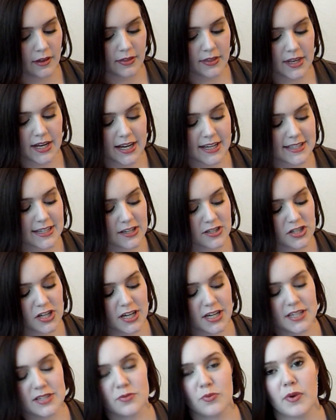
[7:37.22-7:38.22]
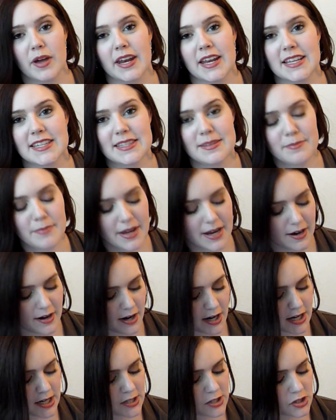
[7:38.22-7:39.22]
The next section is weddings and
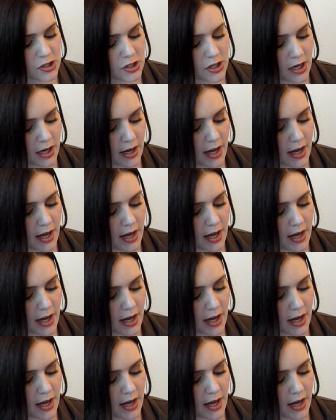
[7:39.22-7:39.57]
marriage.